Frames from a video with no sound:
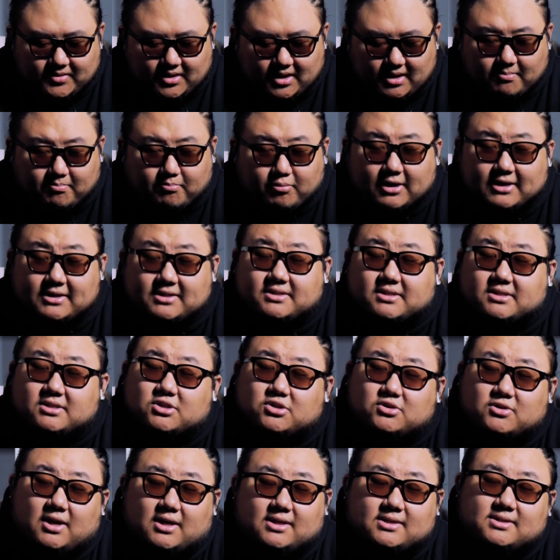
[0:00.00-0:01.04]
it breaks this
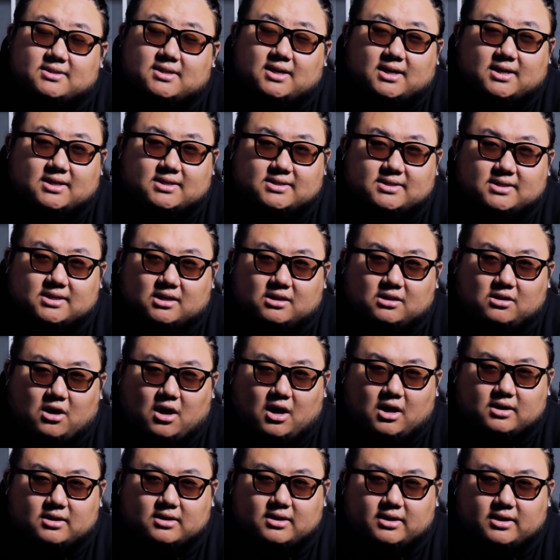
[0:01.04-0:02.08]
trend that I see a
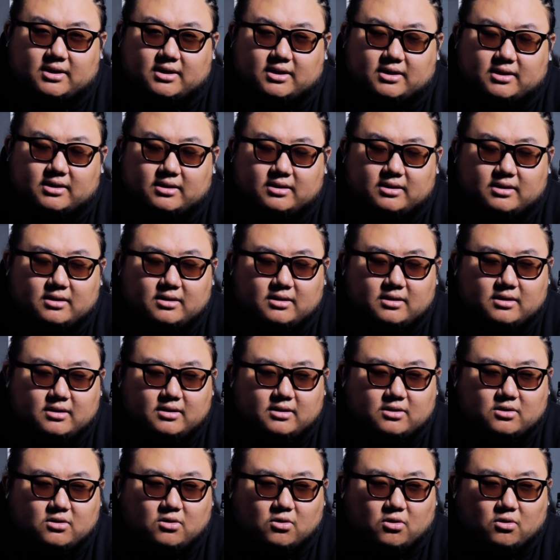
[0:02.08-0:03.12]
lot in
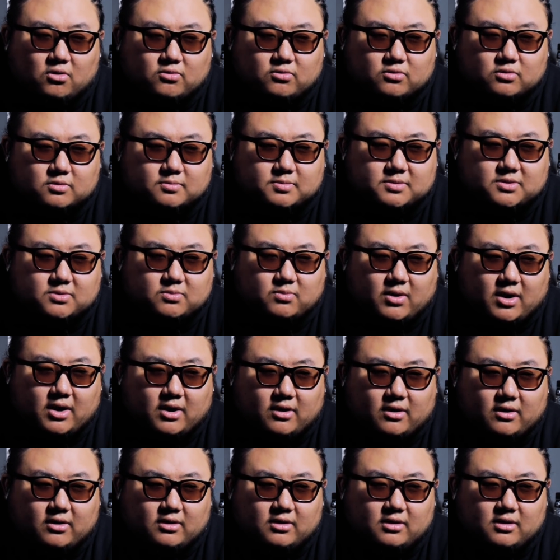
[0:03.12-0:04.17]
girl groups
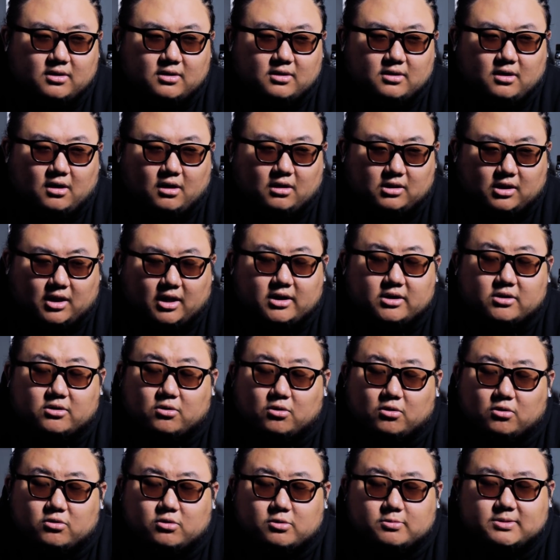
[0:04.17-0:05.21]
where a lot of
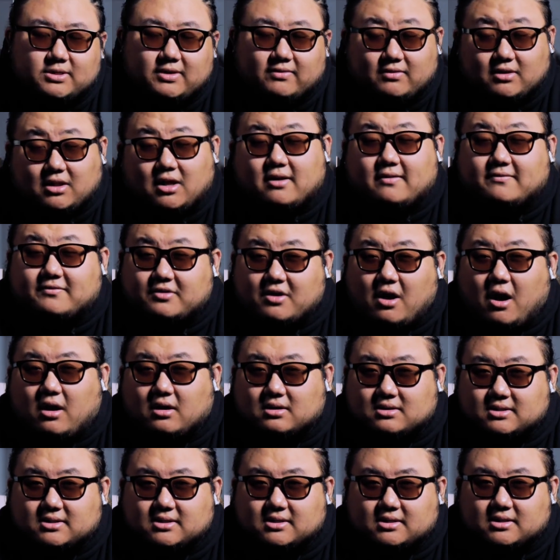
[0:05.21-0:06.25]
girl groups have a lot of
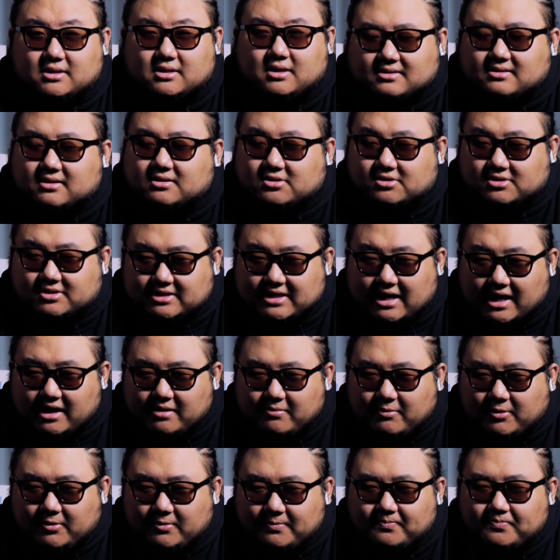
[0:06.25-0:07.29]
talk singing. It's
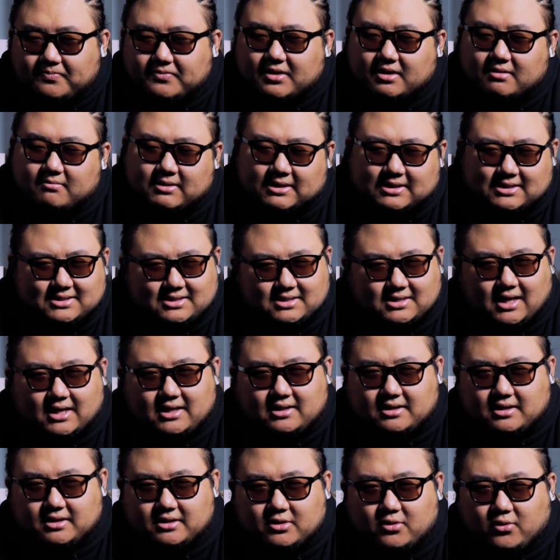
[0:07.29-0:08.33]
understandable, but it's
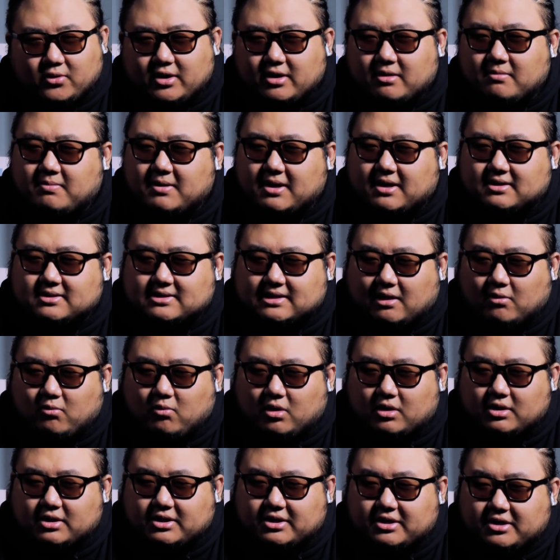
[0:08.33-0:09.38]
slightly annoying because I
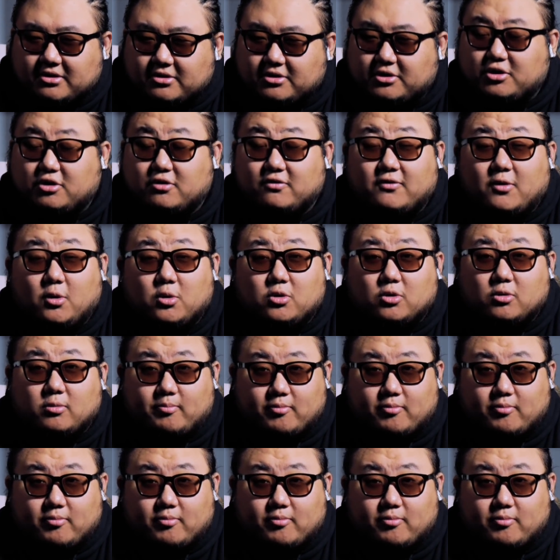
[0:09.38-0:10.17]
want to hear your vocal